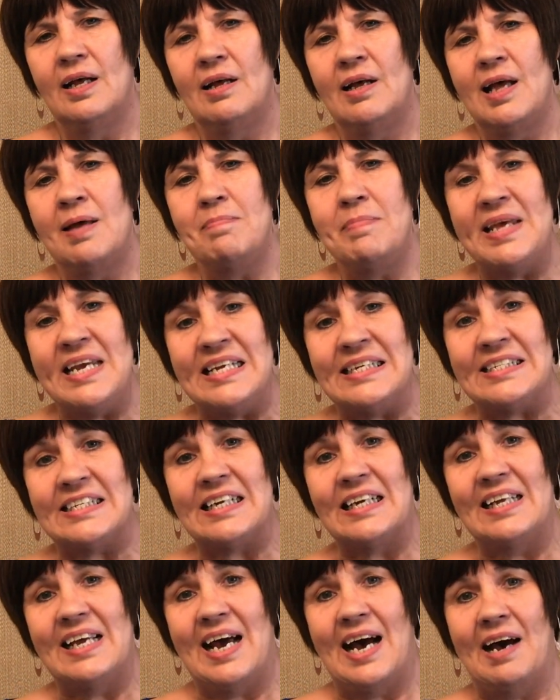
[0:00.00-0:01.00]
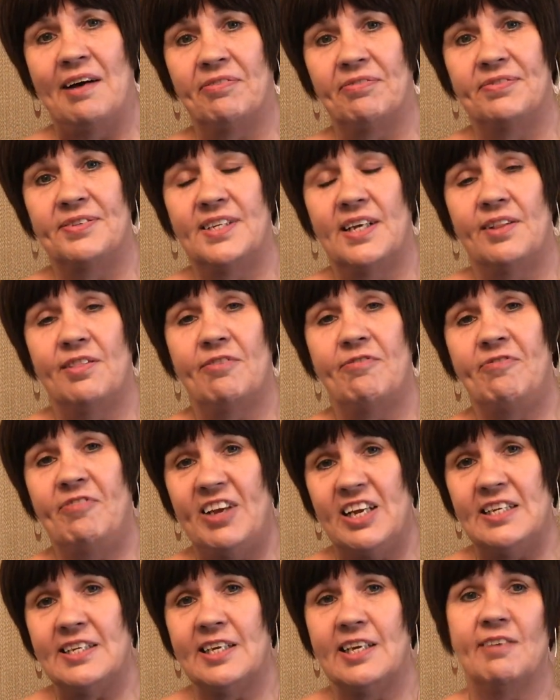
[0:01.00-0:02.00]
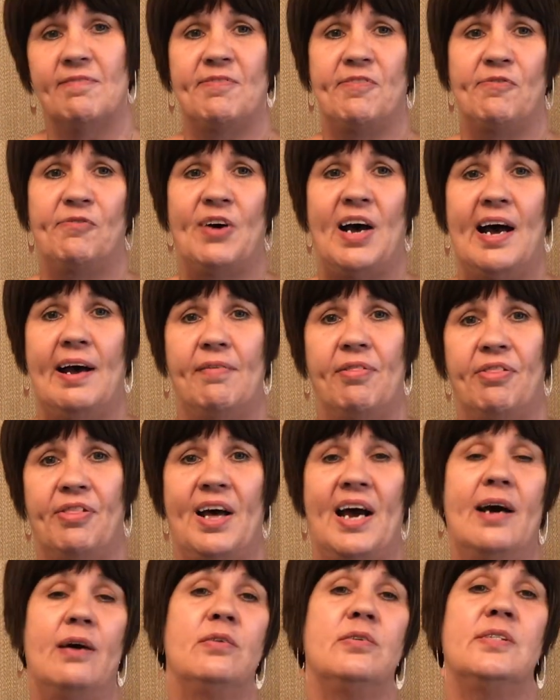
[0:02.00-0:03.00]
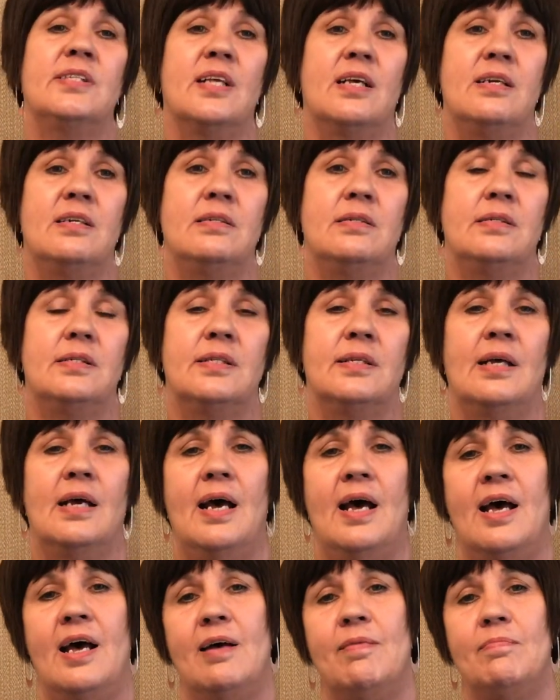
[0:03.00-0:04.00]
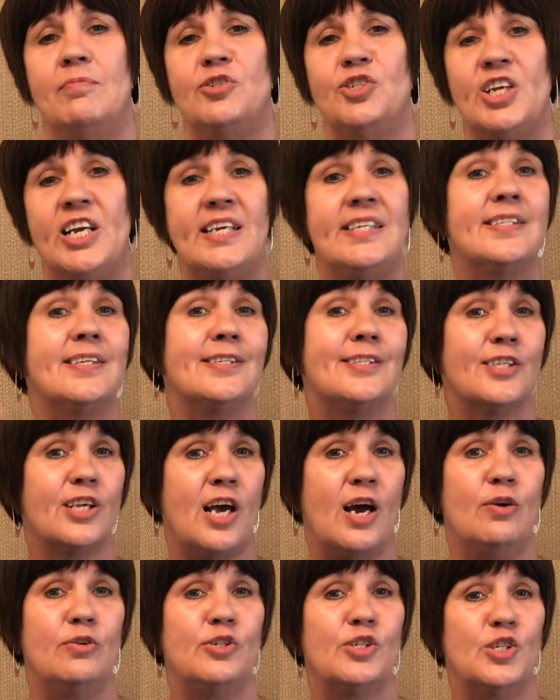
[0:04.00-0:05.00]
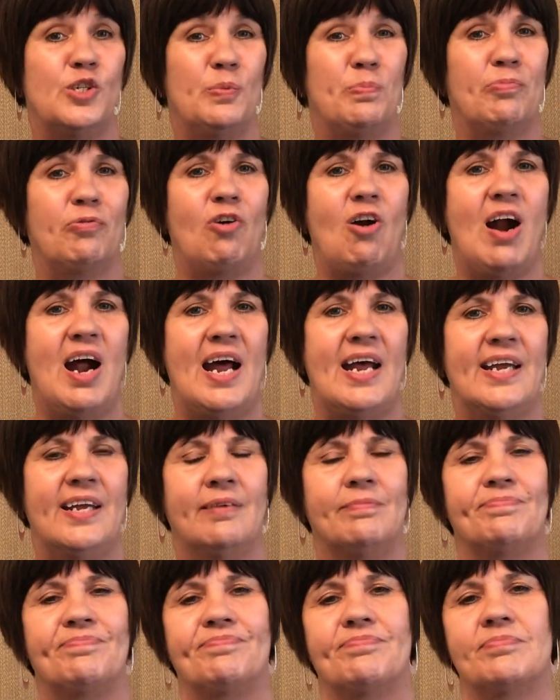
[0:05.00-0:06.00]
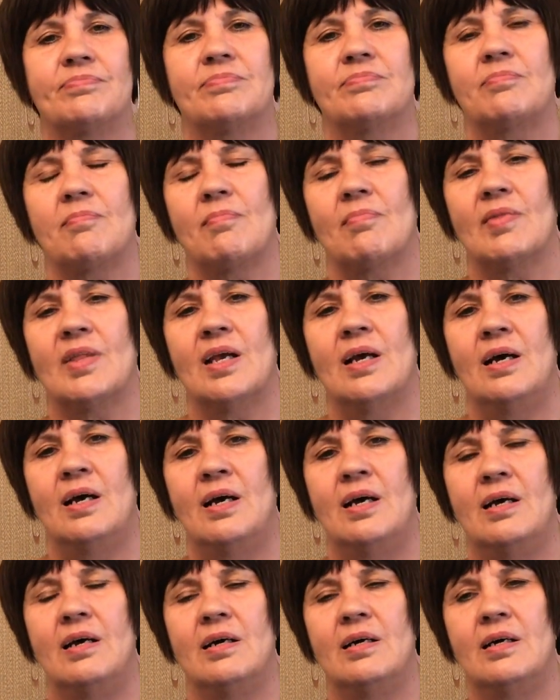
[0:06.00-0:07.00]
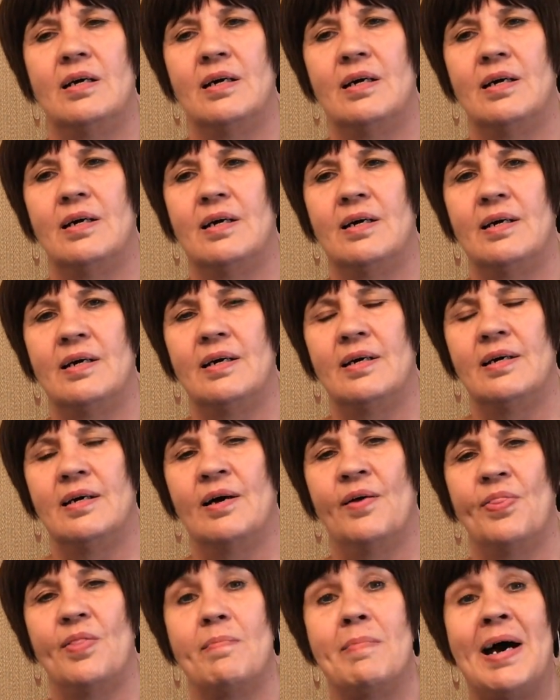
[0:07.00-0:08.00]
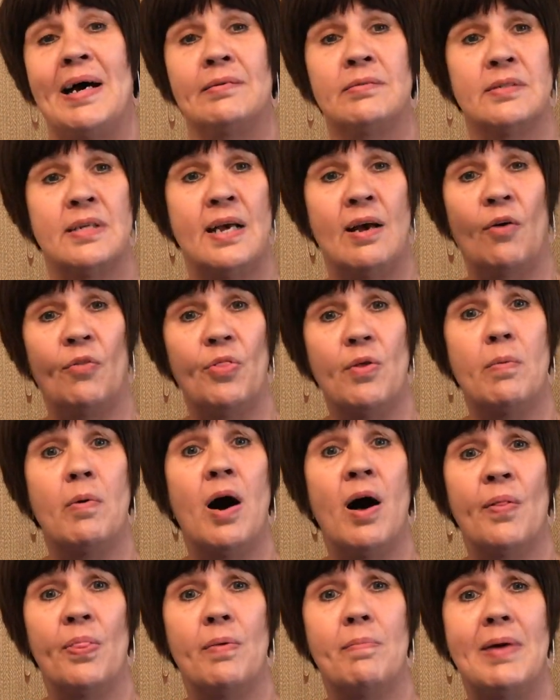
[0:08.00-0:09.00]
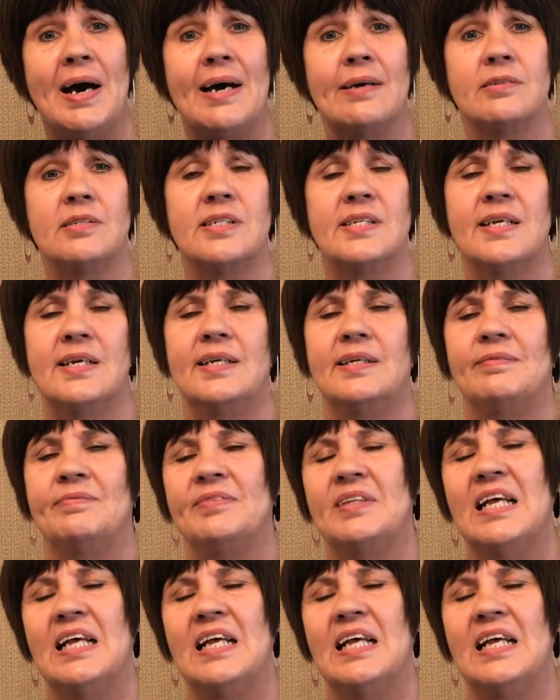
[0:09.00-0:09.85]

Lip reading: Immediately after the feeding of the 5,000, Jesus goes to pray on the mountain,